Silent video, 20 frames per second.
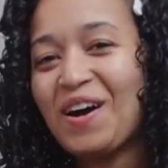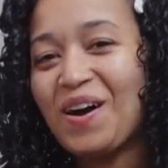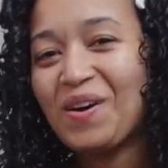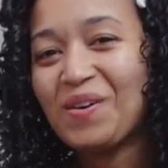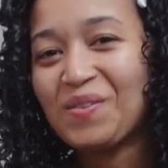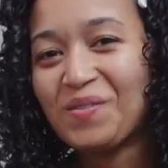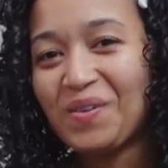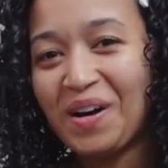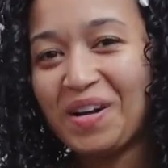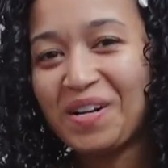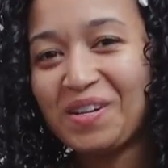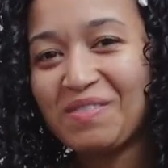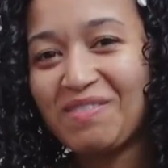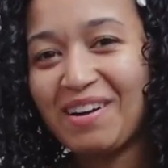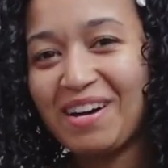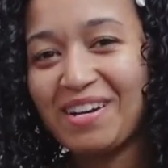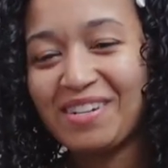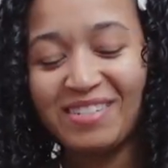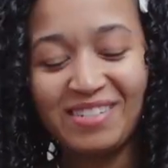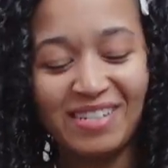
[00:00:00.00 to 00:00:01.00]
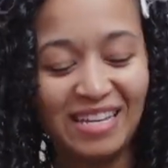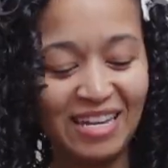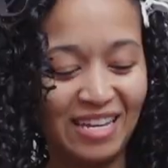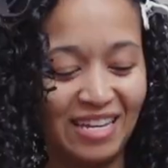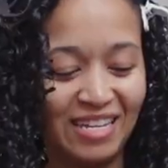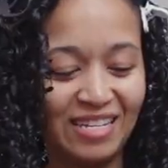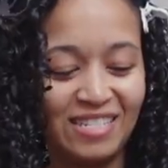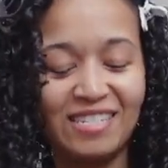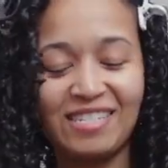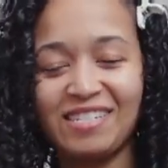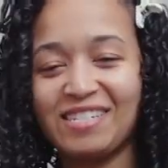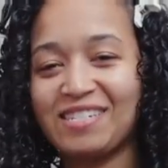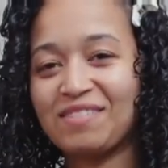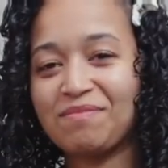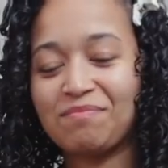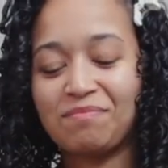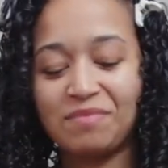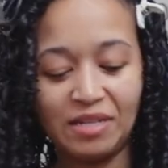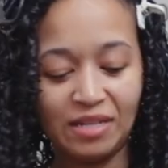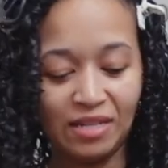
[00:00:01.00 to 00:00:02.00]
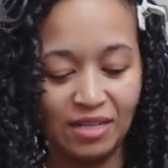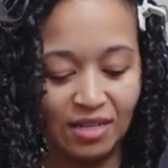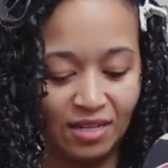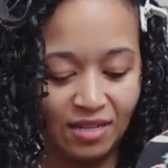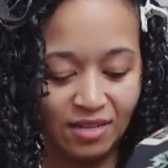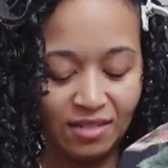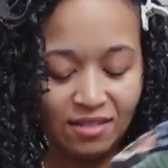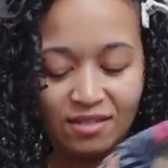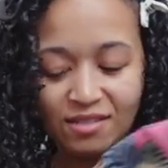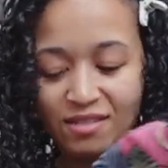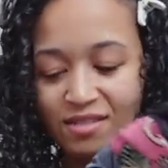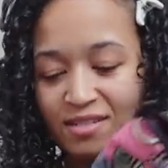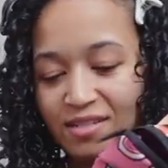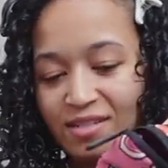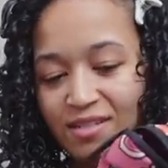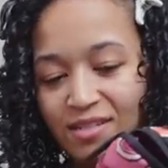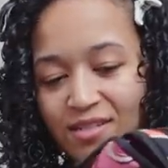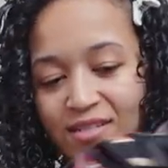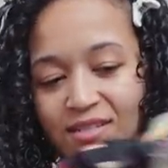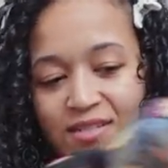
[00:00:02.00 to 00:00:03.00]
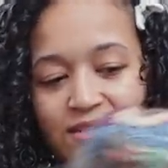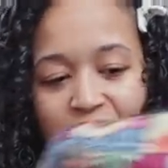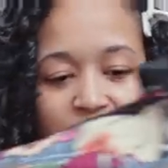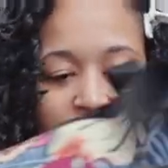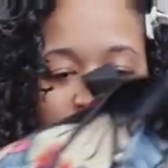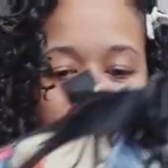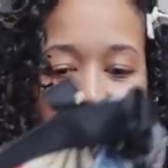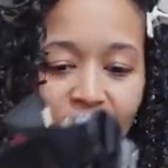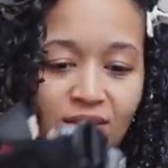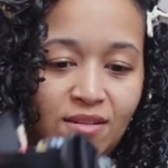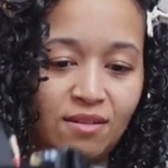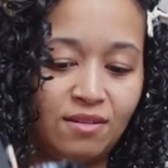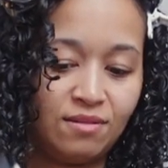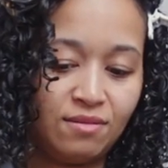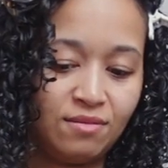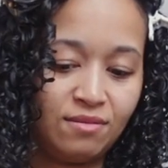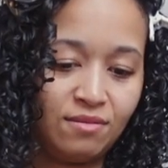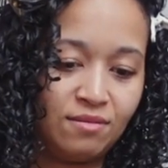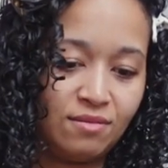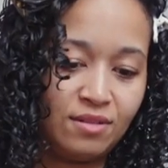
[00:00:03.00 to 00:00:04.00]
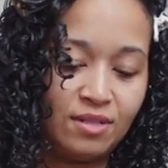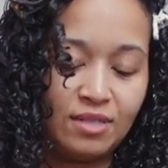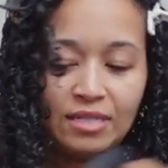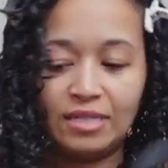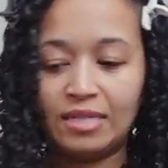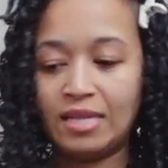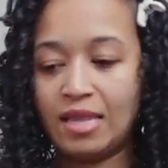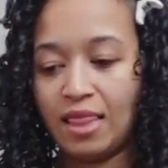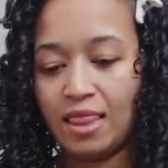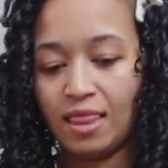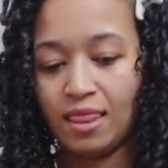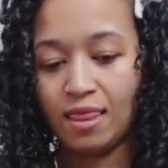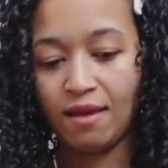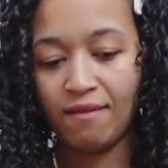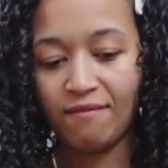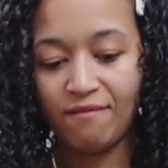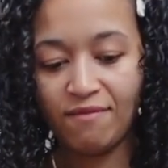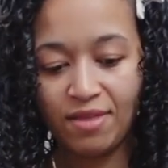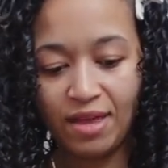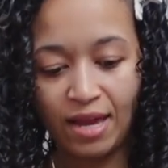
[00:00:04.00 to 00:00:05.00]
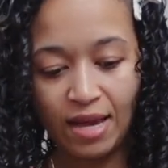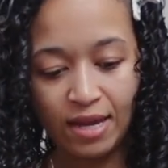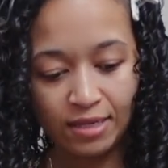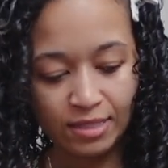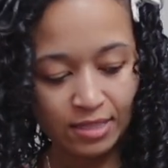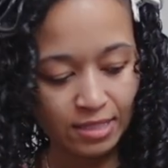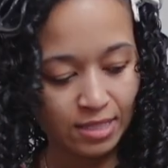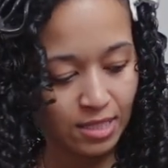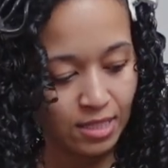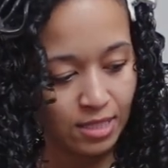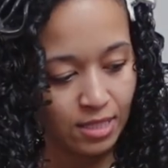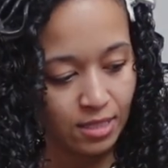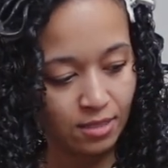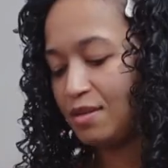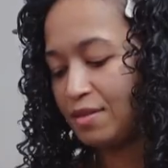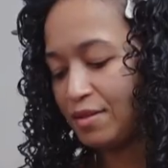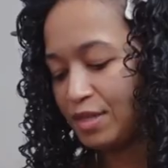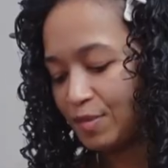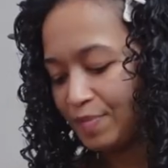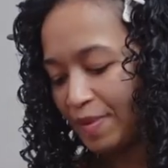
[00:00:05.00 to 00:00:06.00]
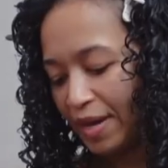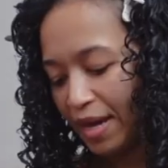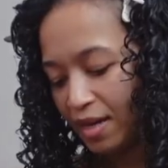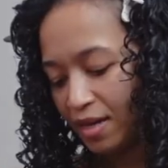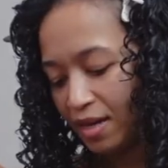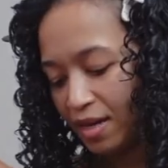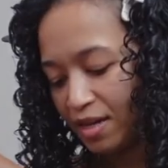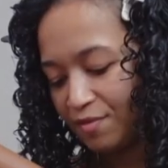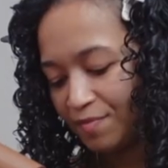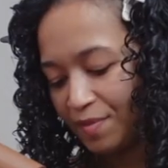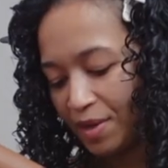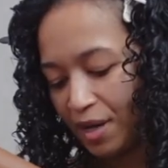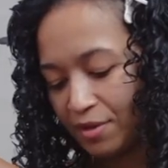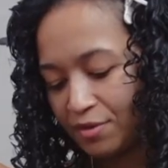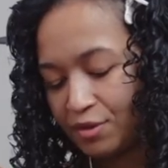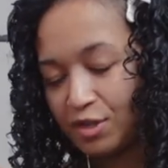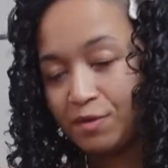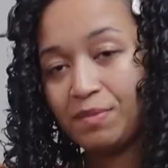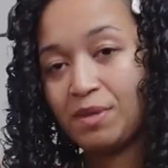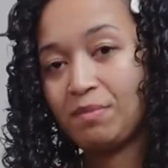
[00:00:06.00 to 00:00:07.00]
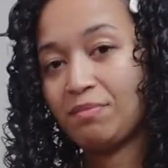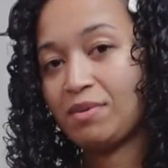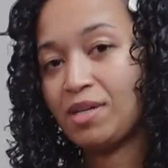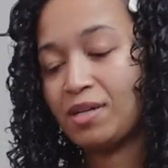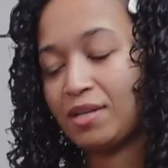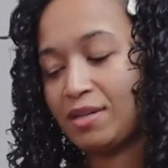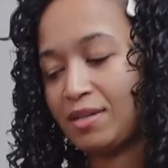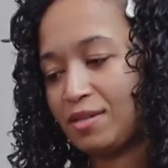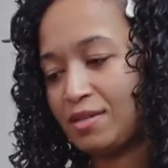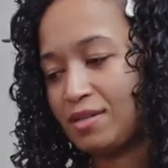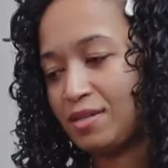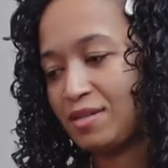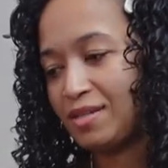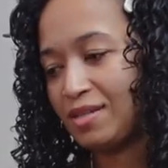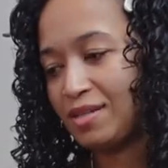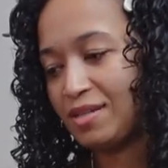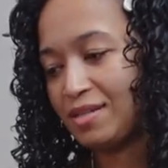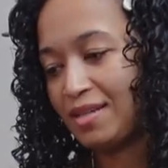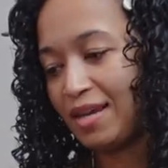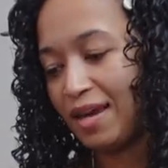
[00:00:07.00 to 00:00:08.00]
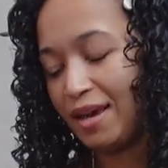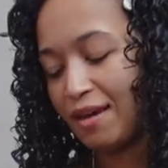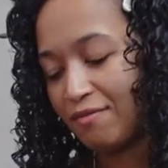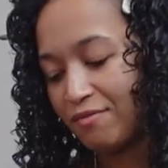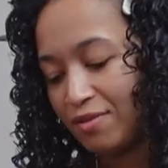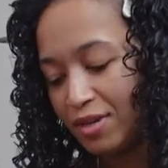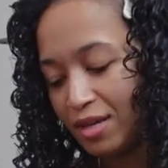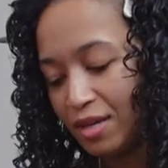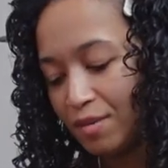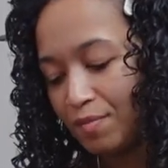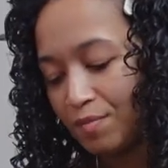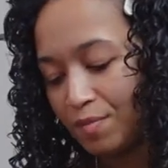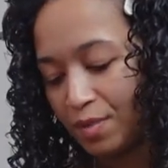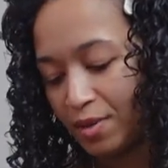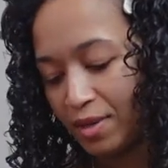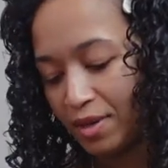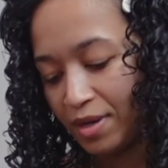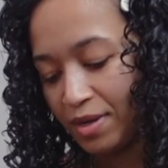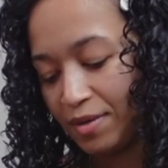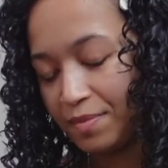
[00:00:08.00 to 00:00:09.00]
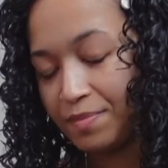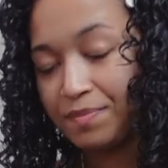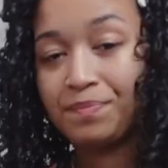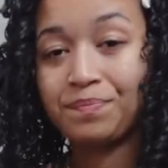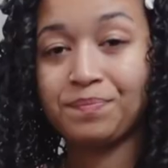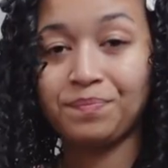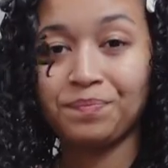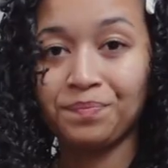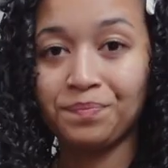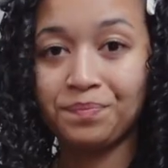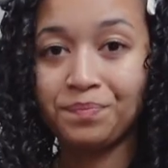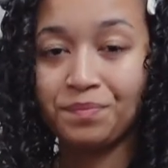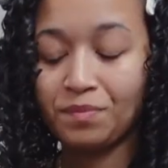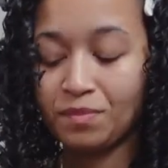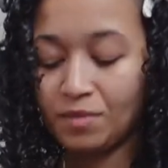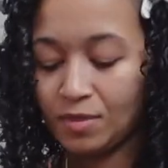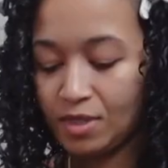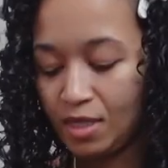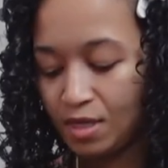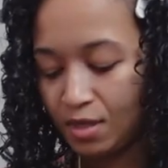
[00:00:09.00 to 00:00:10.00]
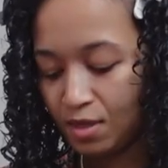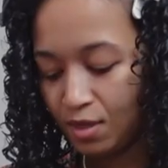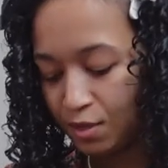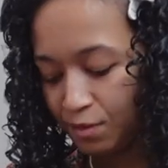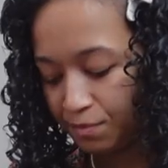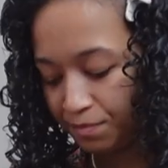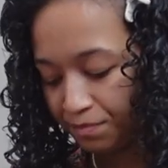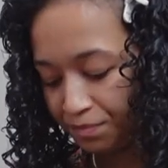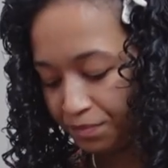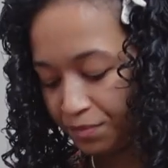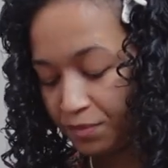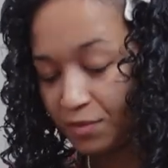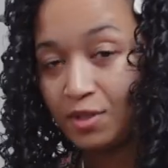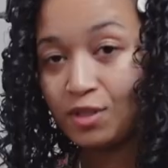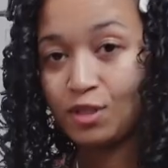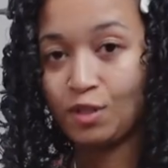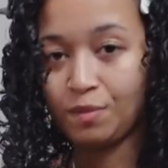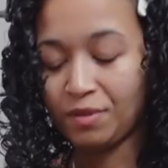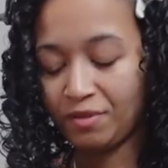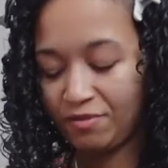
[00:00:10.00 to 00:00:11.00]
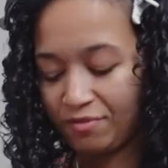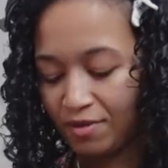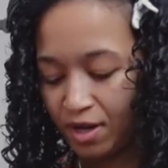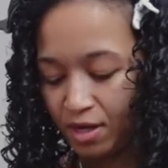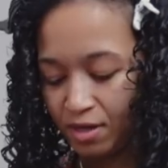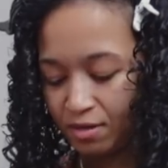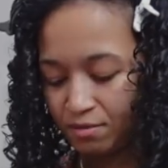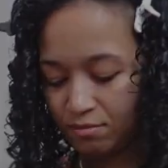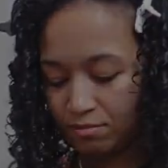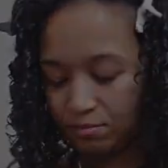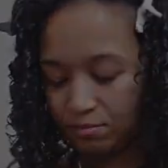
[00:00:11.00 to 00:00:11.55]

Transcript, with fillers: A water bottle and an umbrella. So, love that. This bag kind of bothers me because it's heavy, but you know, it'll be fine.